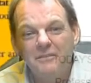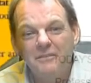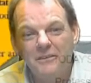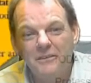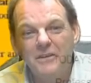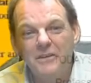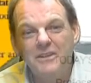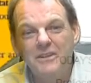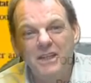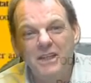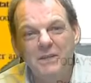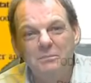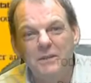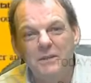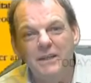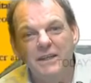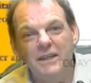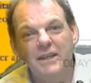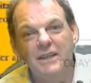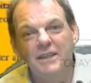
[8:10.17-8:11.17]
very
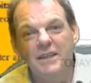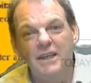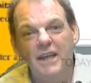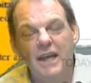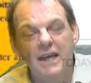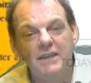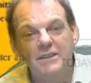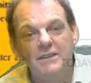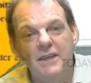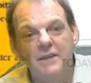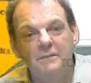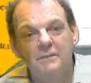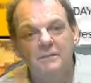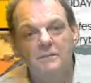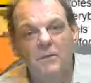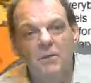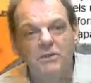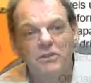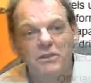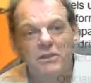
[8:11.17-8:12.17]
deeply in the last eight
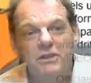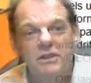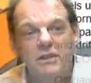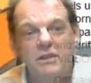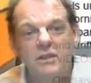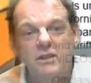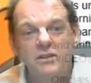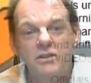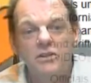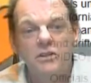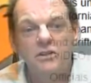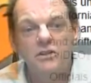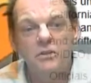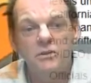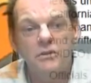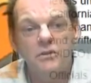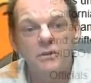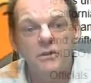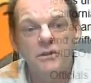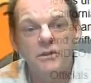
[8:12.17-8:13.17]
months into the
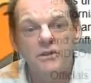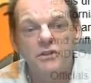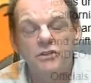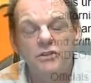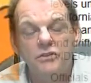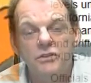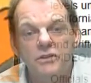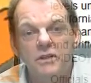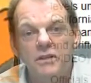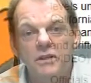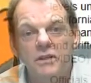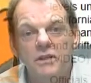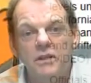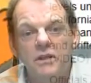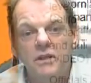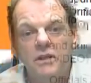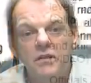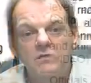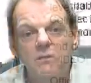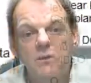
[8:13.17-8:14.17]
nuclear industry,
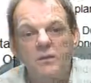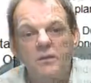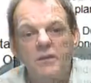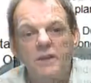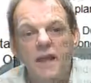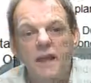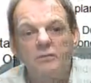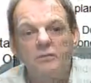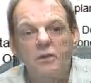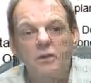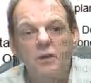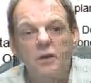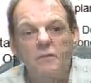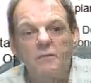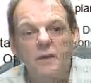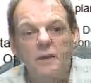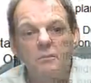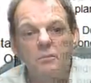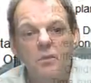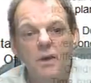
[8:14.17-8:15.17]
and we, they have
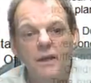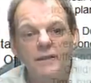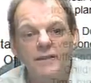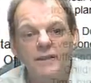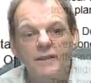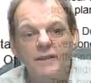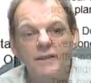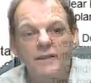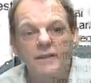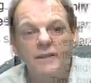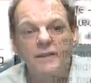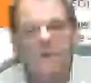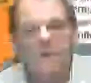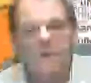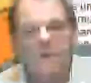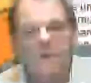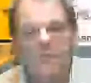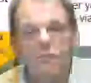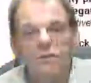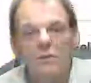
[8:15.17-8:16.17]
come up wanting
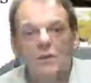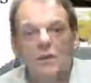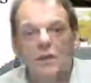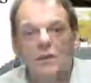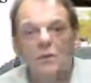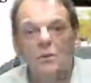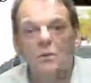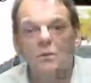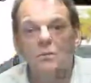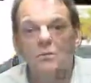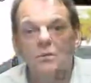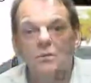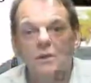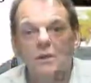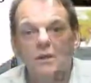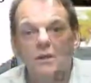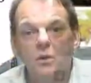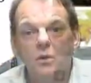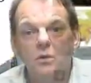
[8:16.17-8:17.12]
over and over and